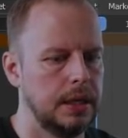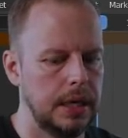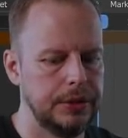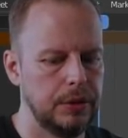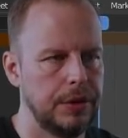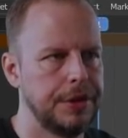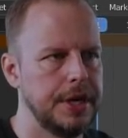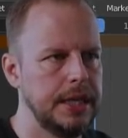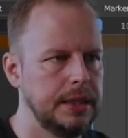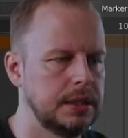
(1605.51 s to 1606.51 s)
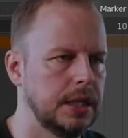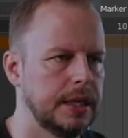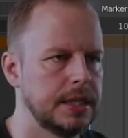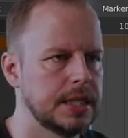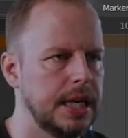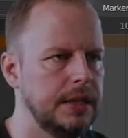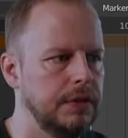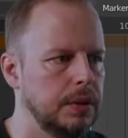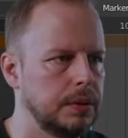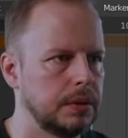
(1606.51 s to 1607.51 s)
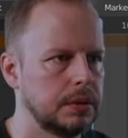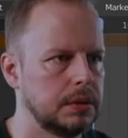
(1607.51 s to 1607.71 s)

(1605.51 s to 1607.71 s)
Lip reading: I'll do 3 to get the side view,